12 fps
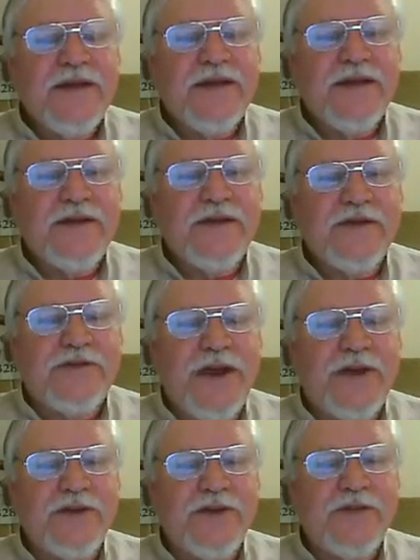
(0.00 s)
the
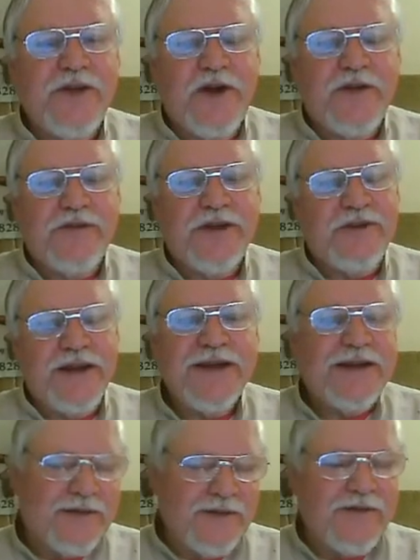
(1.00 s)
founder of the Art of Living
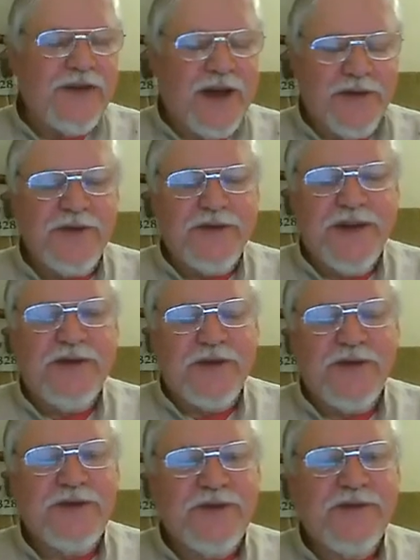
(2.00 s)
and other
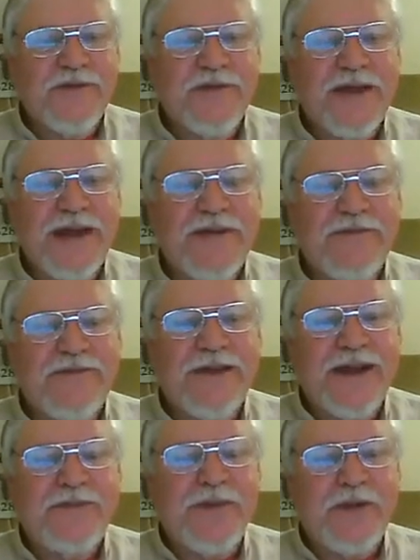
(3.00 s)
teachers have
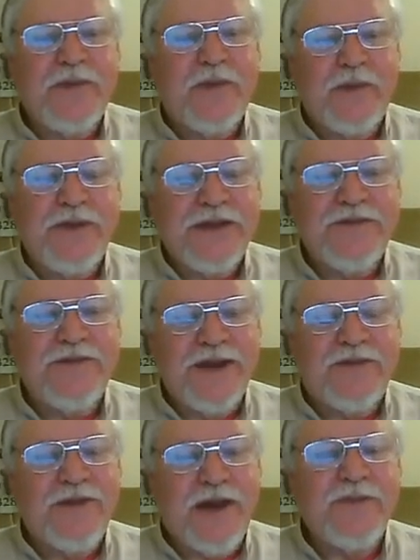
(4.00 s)
led me to believe, and
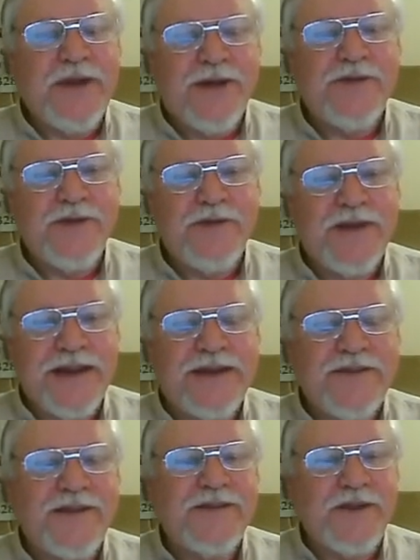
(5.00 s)
I've come to
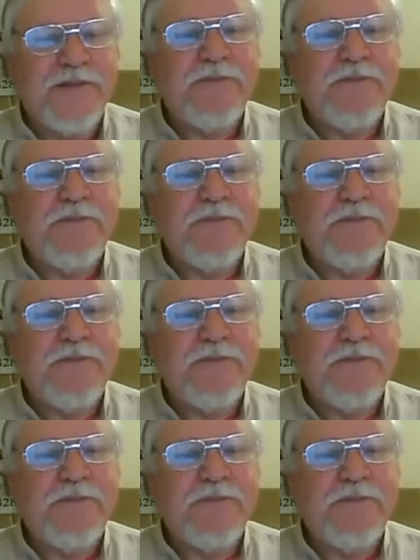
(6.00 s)
understand, that there are